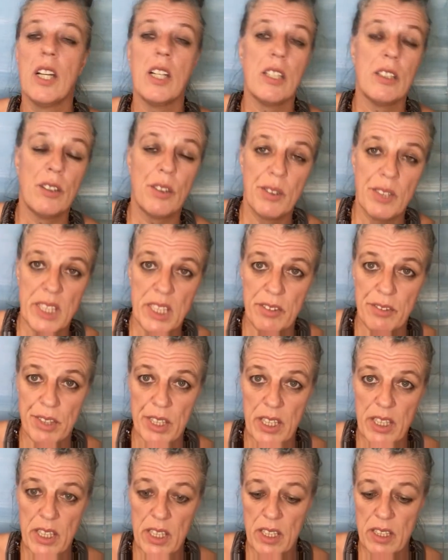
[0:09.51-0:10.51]
intuitive
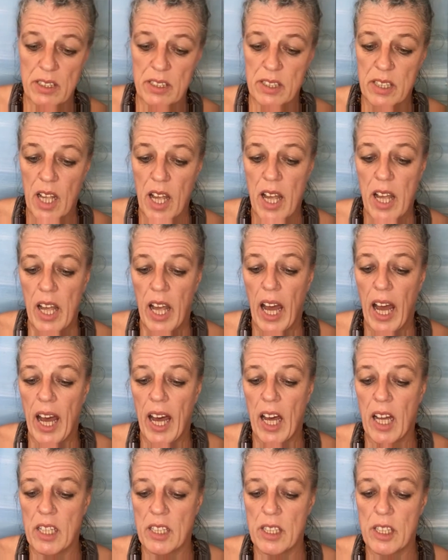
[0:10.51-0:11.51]
readings,
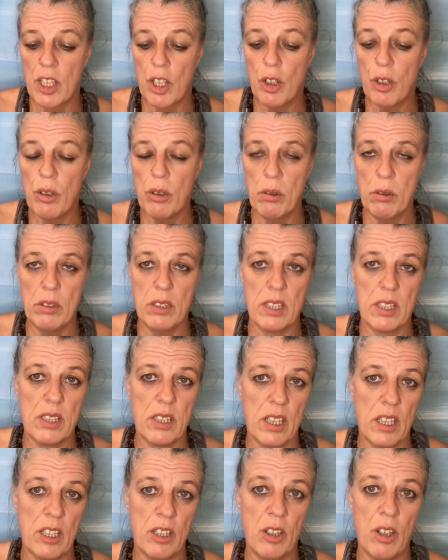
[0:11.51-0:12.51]
and use
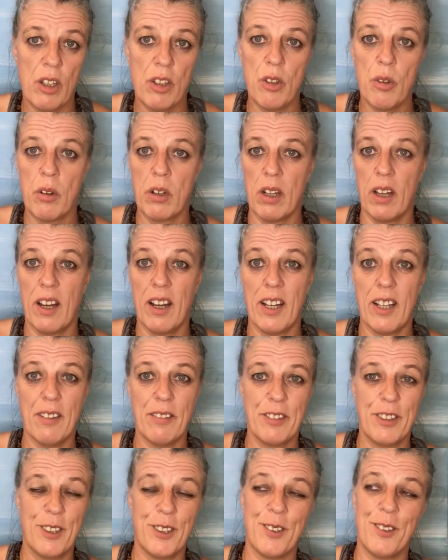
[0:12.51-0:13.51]
it in your
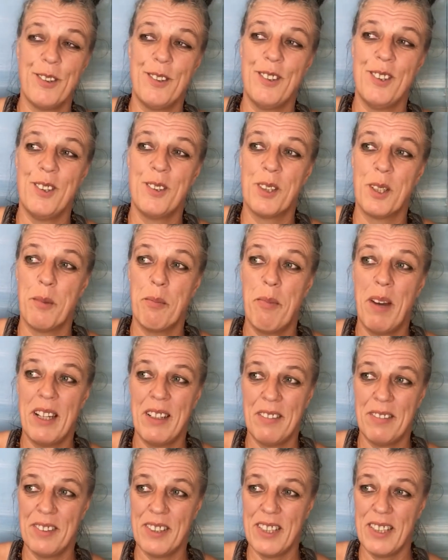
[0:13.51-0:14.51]
life to your
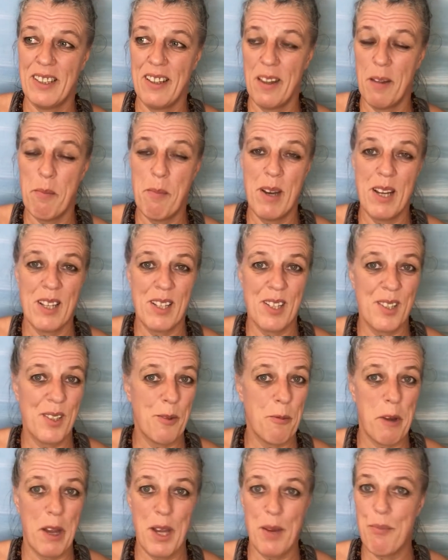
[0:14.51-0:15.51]
benefit the
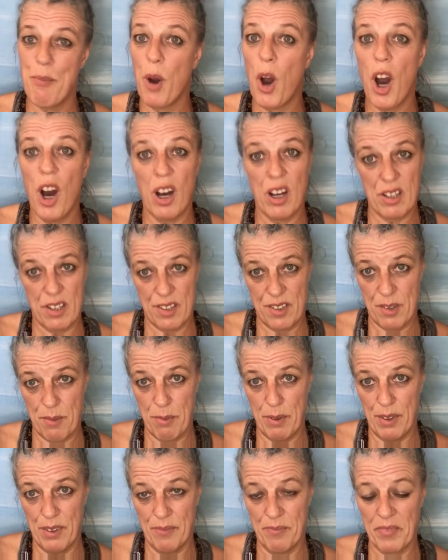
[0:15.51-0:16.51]
best way
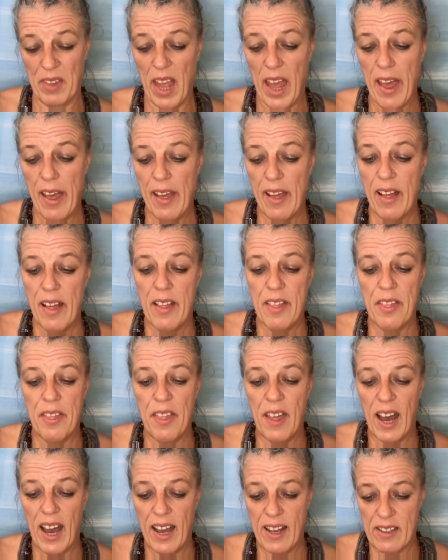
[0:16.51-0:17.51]
possible.
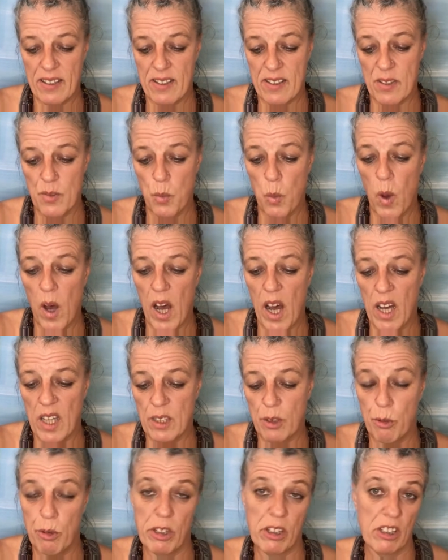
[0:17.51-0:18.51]
That's
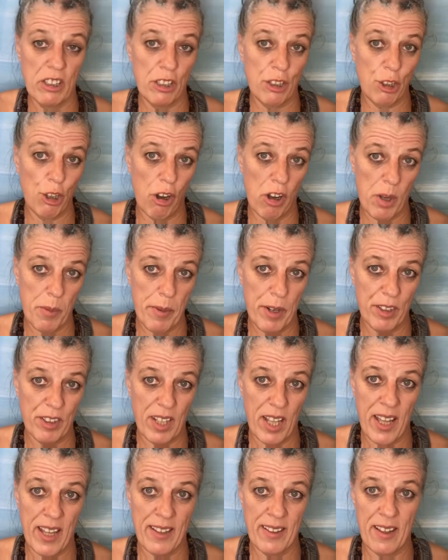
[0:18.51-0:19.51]
what we're going to talk about
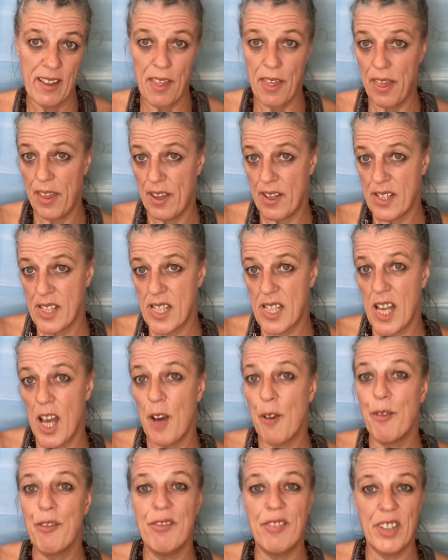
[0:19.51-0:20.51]
in this
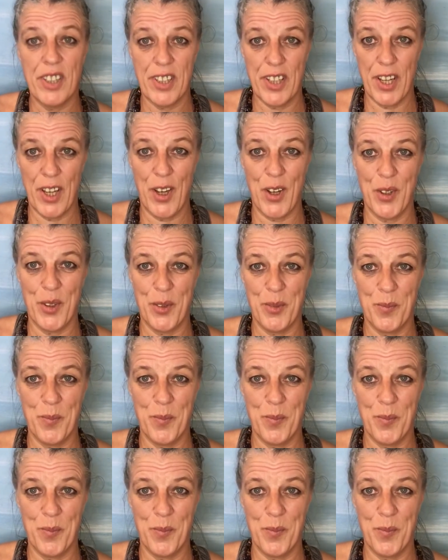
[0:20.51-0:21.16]
video.